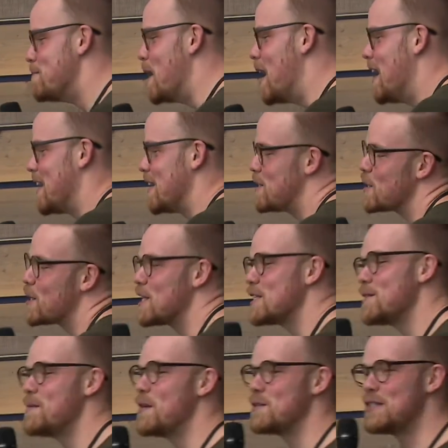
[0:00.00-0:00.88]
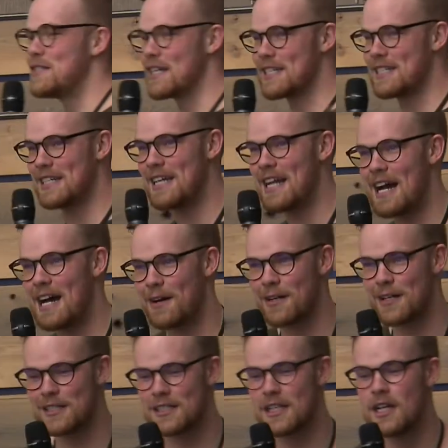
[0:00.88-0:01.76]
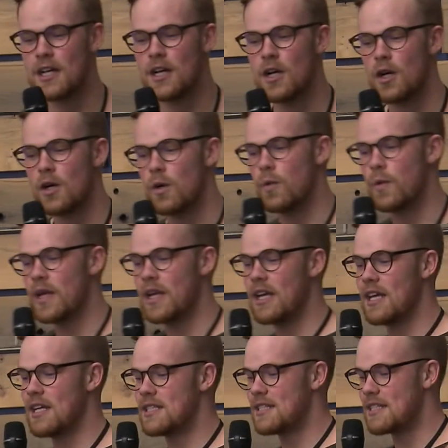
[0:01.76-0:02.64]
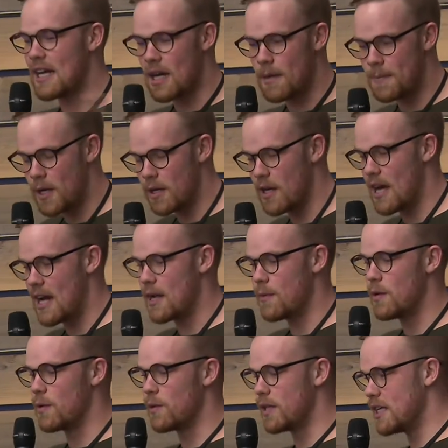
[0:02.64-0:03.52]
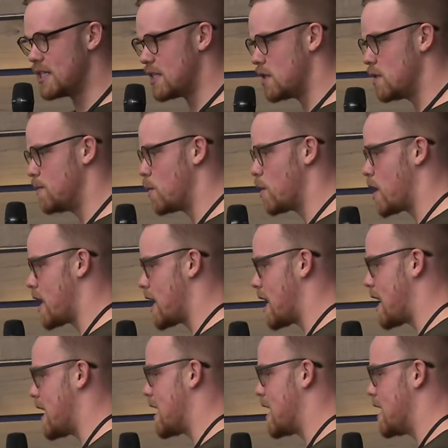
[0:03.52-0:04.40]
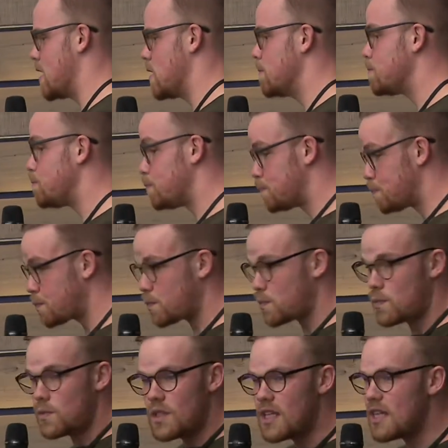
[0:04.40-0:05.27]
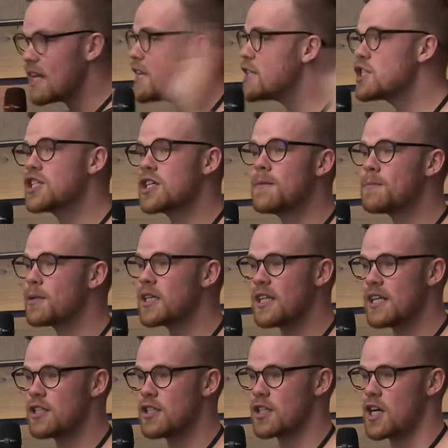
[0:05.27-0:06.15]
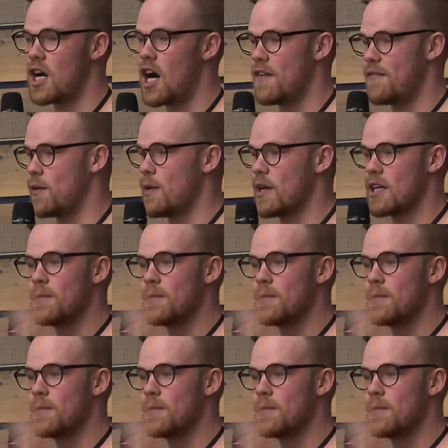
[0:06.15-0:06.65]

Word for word: But it took us about 16 hours. We stayed up all night. We released it in the morning, and it just completely took off. It went